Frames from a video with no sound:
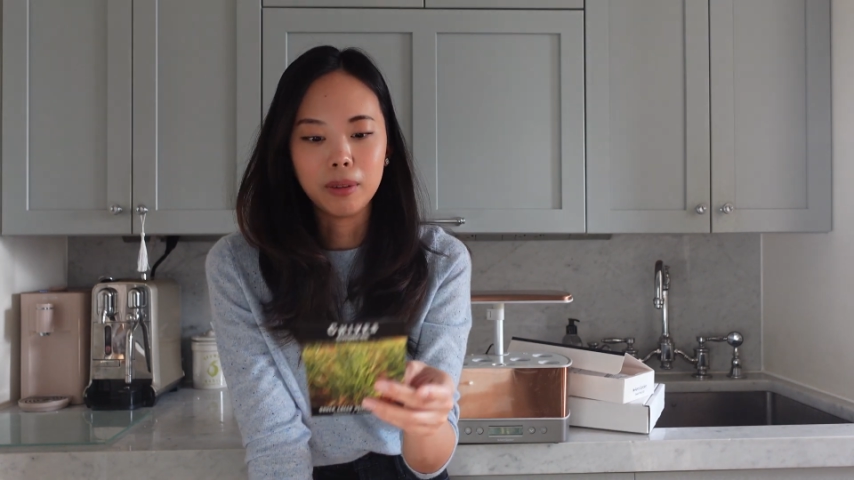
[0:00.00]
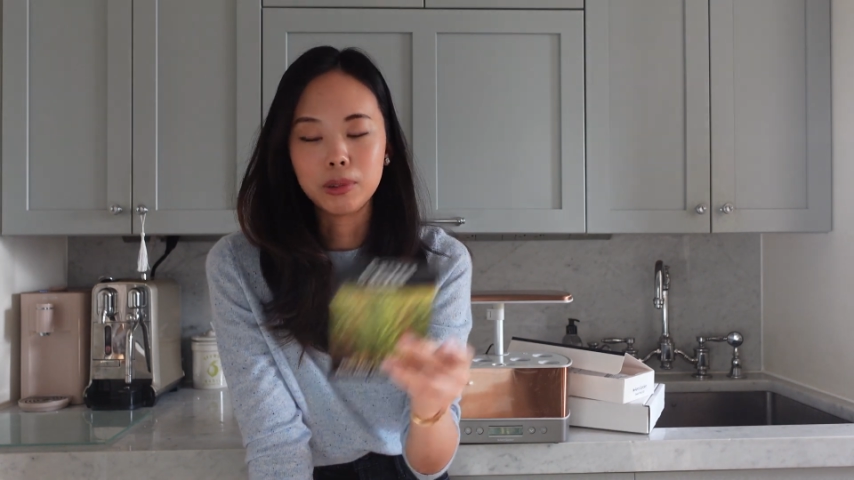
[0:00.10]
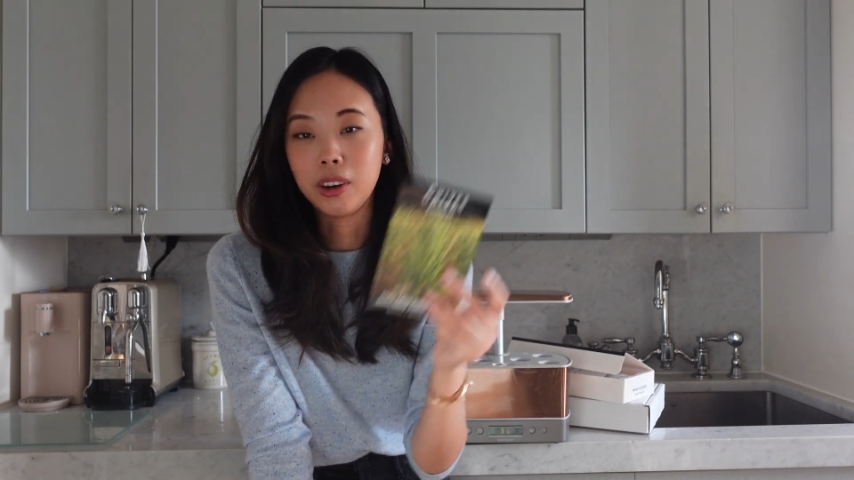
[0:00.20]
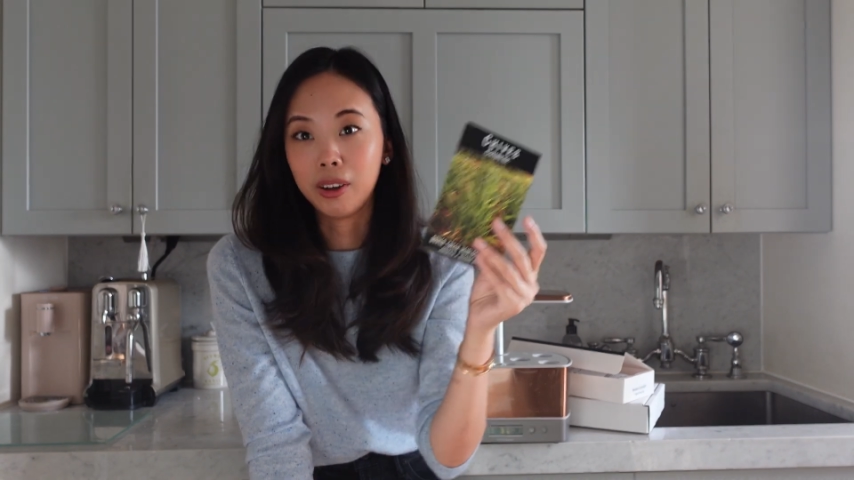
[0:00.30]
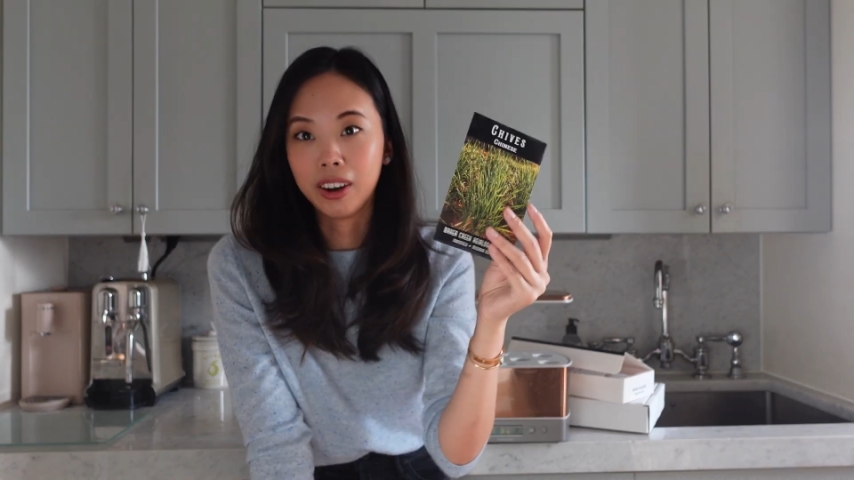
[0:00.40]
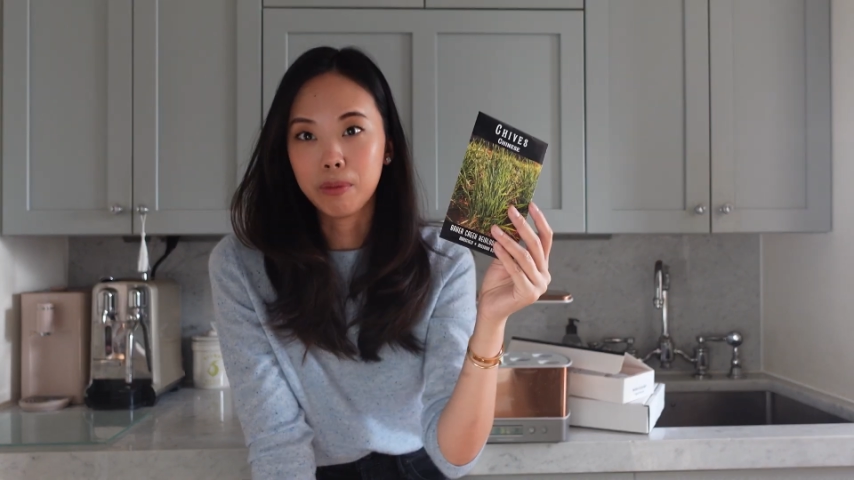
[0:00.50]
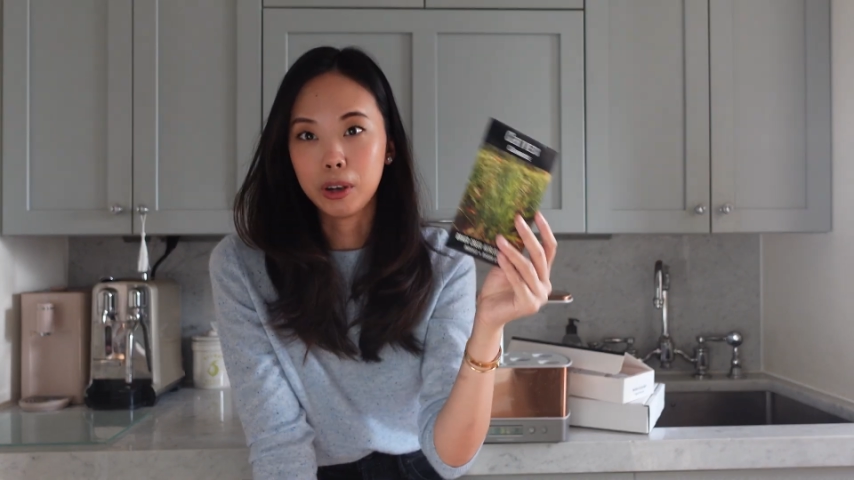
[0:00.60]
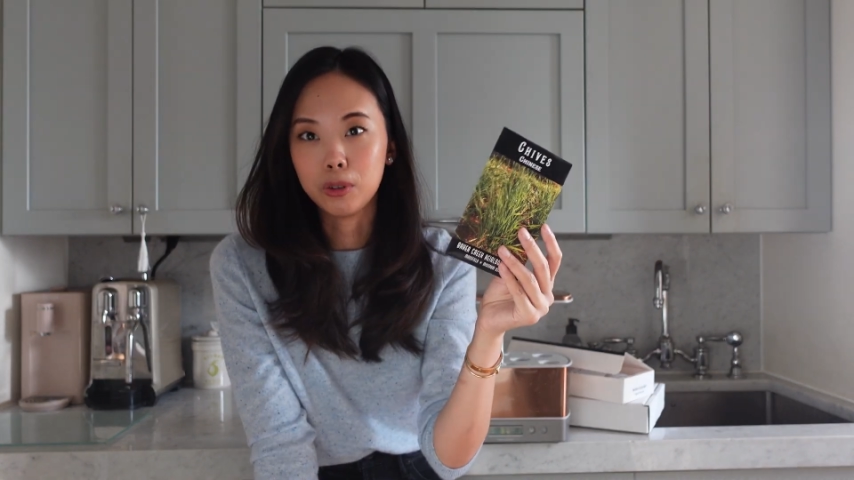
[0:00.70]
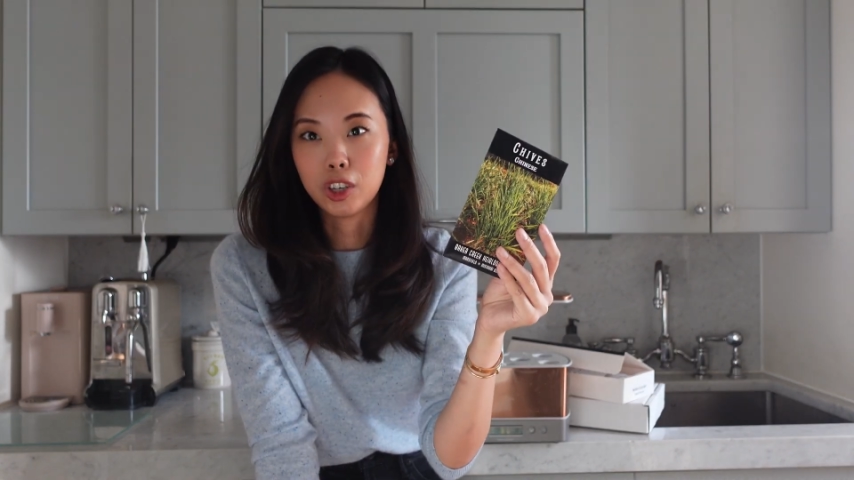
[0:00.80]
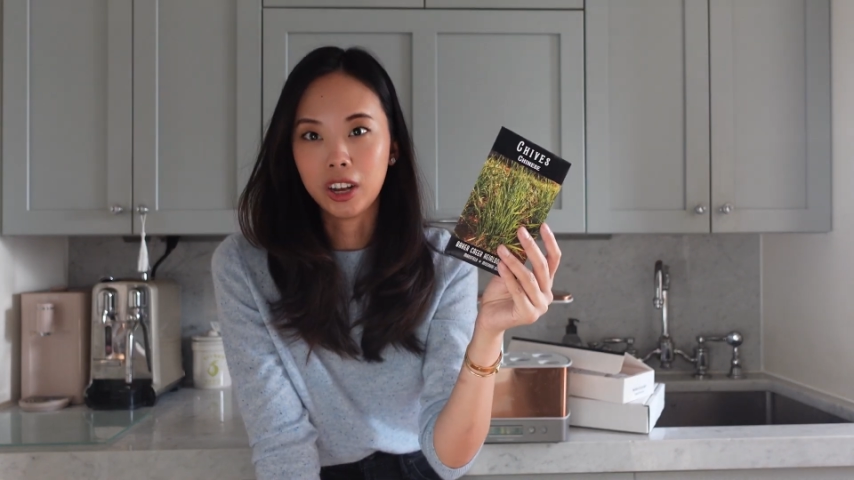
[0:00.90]
So now I can have my
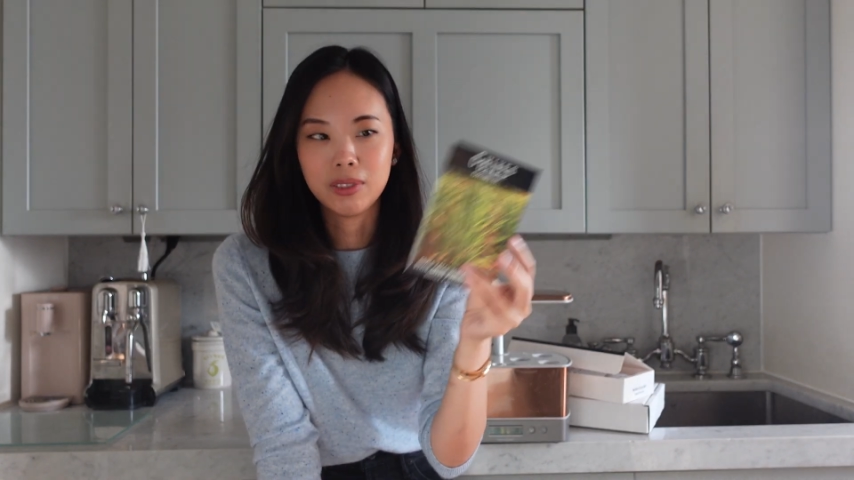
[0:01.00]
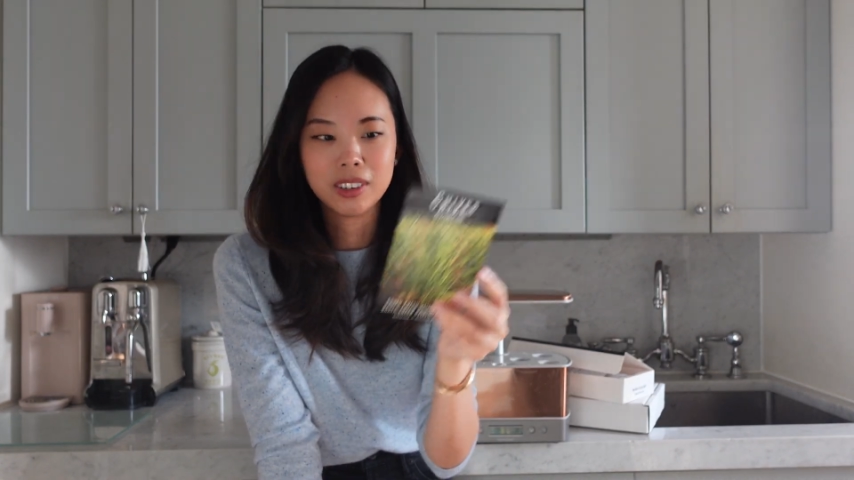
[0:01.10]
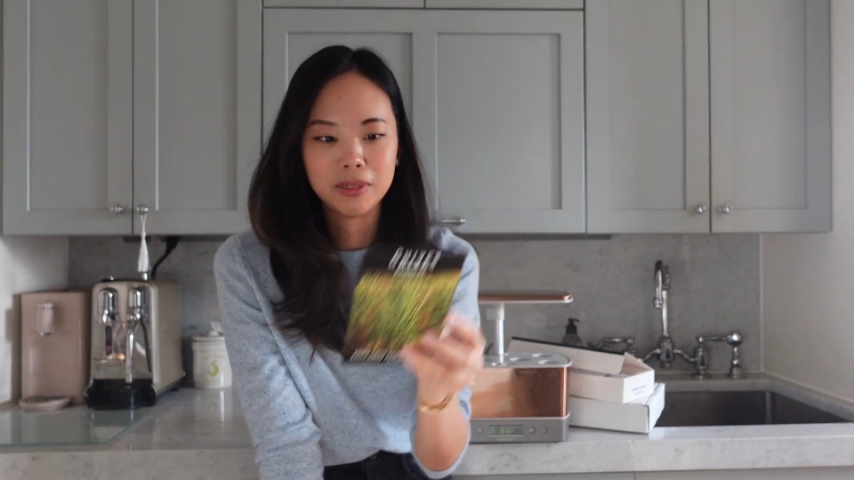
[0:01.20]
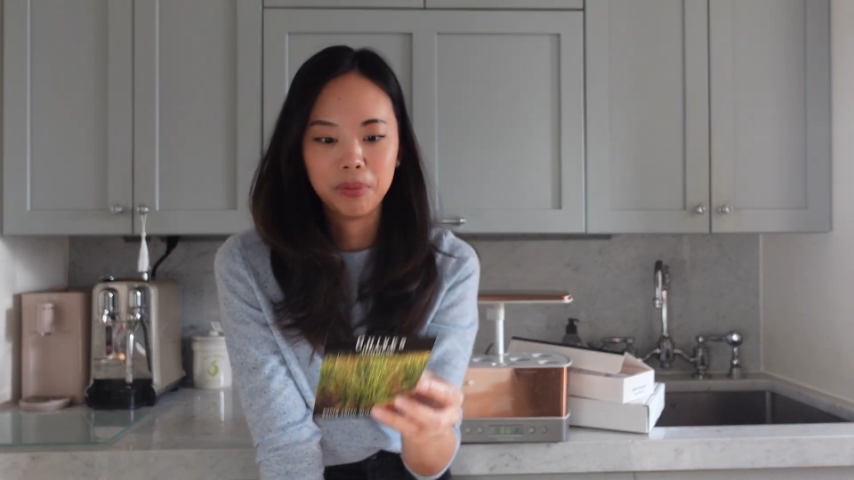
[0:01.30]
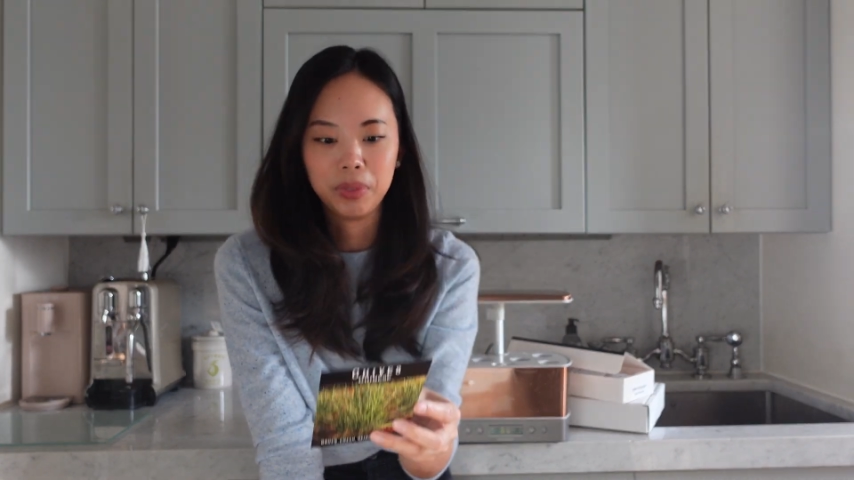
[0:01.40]
own chives.